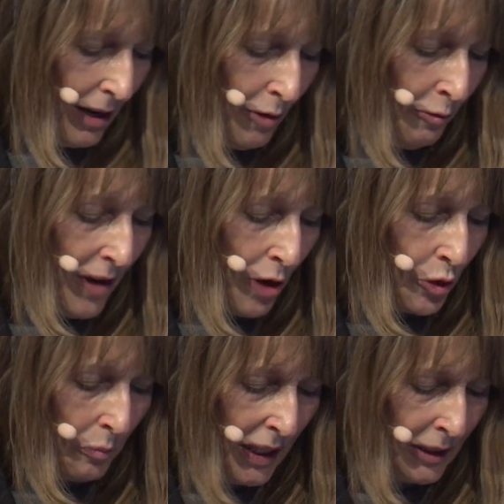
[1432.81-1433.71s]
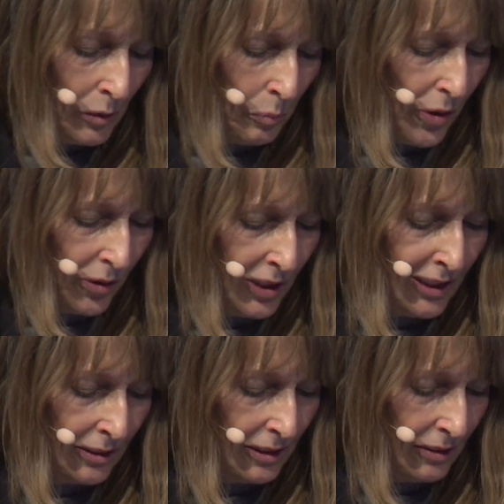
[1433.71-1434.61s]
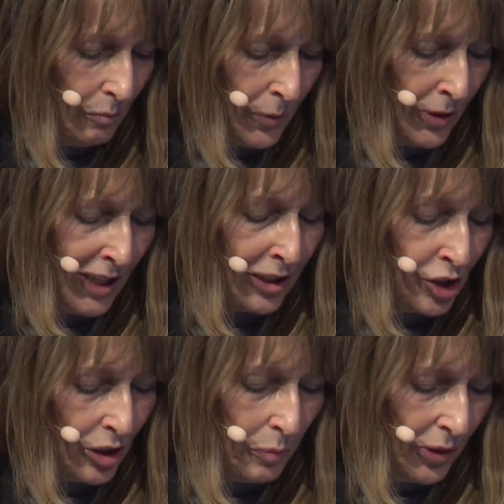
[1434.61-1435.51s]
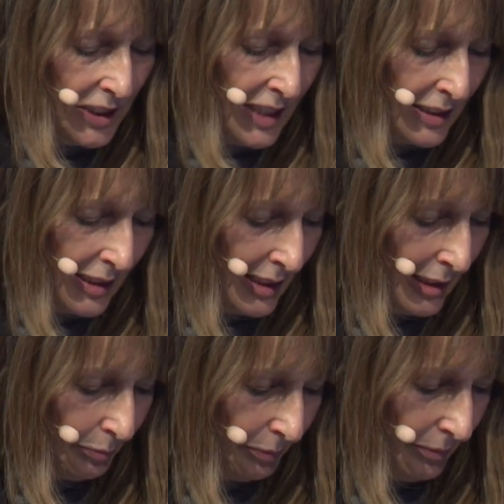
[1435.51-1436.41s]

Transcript: of automated production processes.